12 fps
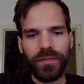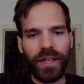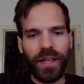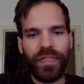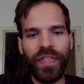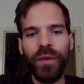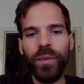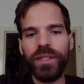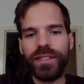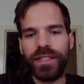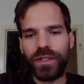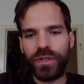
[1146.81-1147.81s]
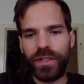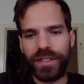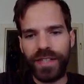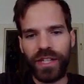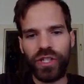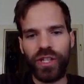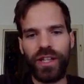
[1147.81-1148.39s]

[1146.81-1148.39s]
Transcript: That was the transaction,